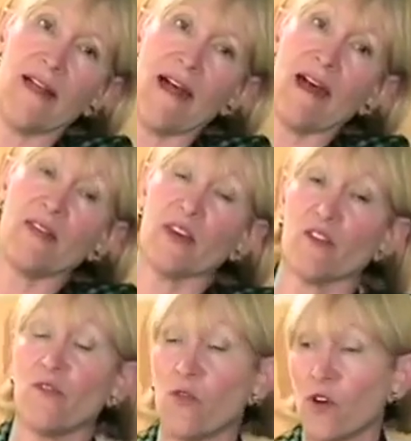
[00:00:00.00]
And
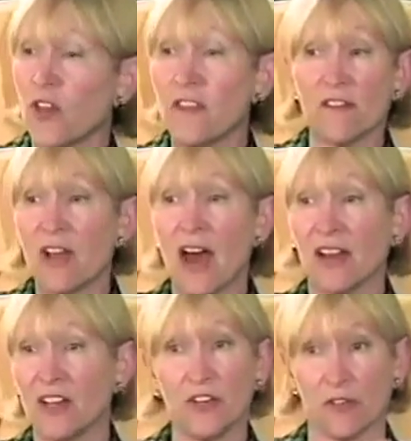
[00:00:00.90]
therefore, they're not
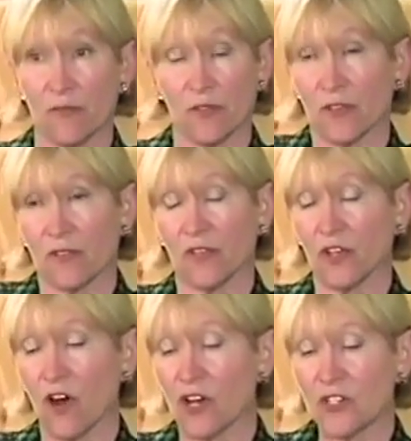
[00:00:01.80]
under the
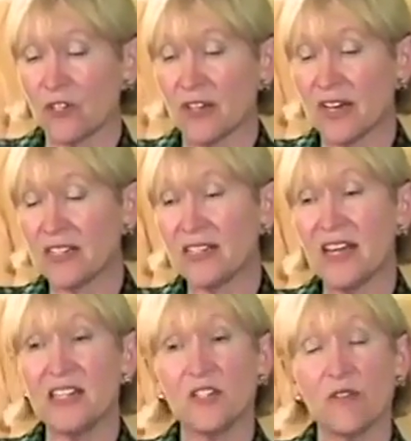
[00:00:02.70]
laws of the United
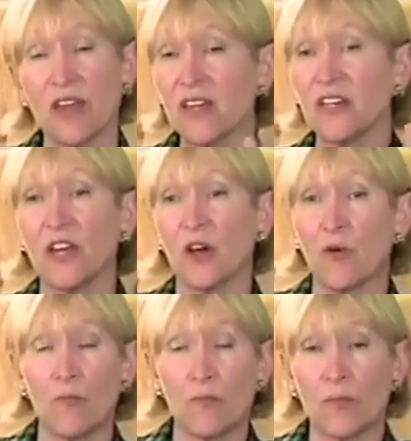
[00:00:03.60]
States, so they can go
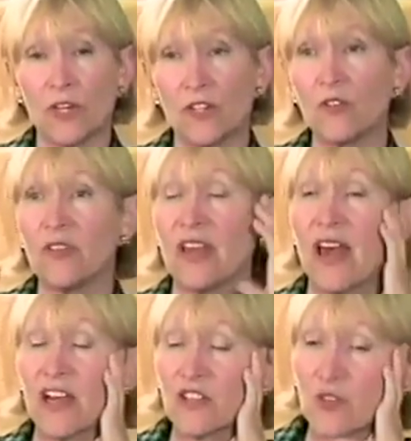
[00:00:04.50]
do the
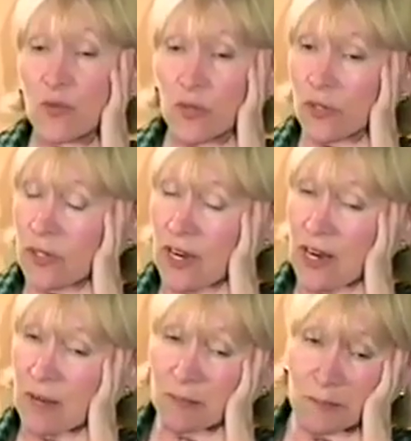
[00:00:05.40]
actual